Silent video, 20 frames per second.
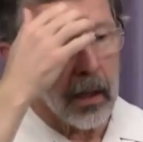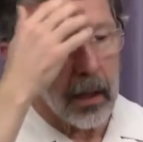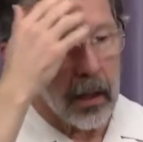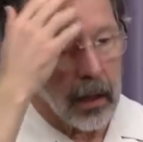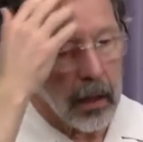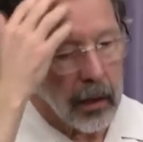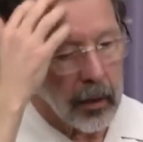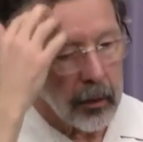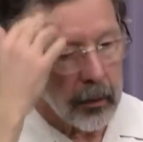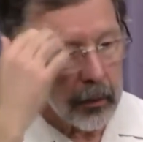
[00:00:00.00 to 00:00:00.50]

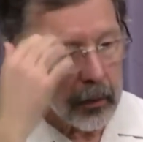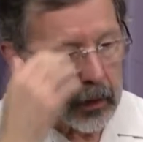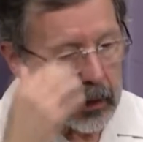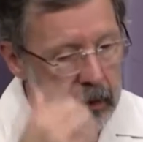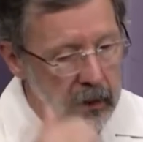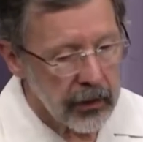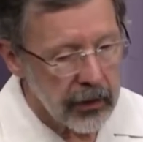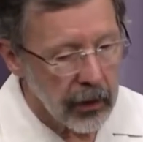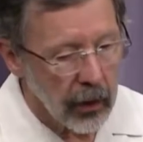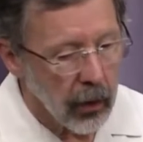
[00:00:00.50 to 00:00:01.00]
Um,
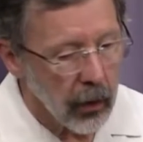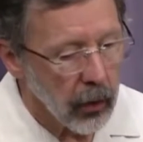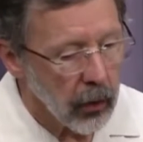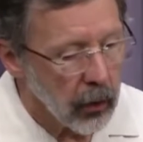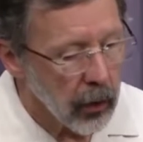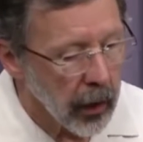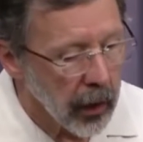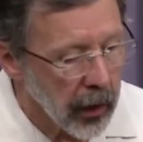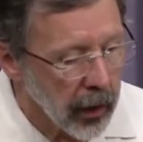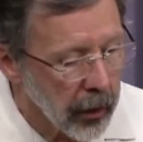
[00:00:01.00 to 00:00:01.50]
and
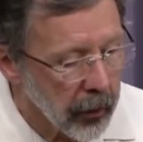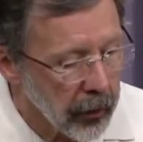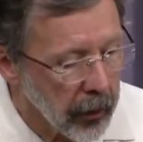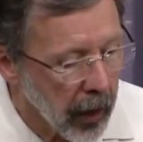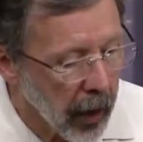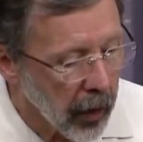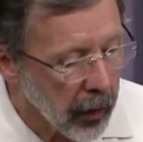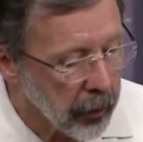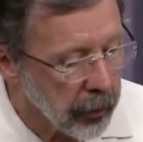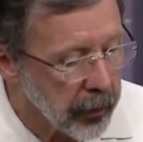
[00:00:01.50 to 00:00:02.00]
so uh,
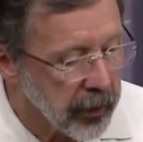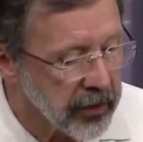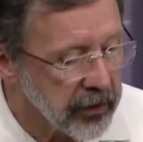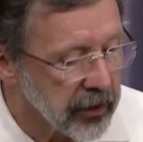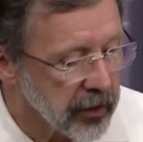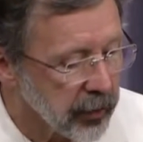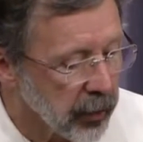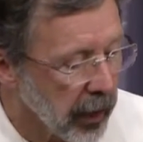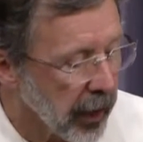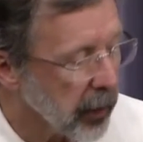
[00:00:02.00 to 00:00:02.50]
our
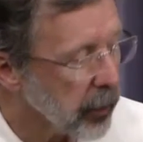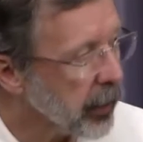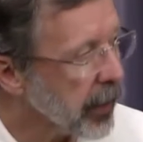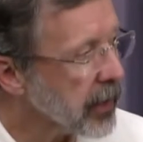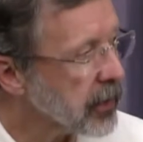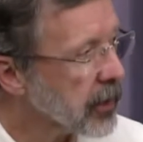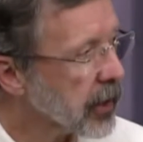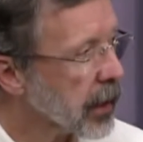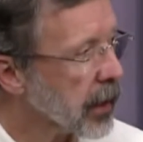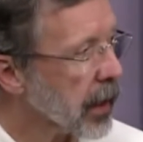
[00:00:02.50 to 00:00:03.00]
business plan
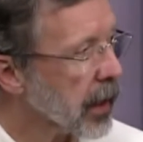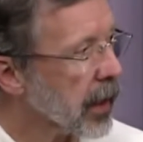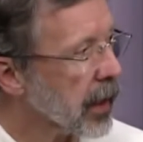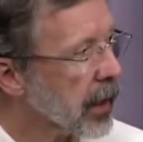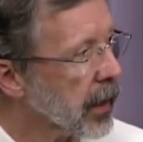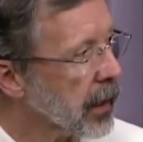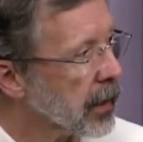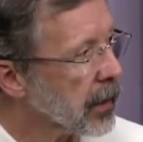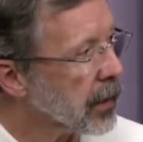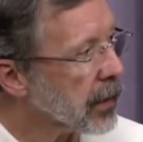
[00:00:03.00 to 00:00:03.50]

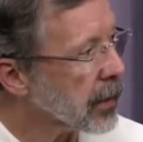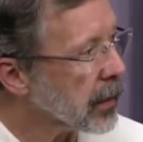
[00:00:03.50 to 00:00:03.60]
basically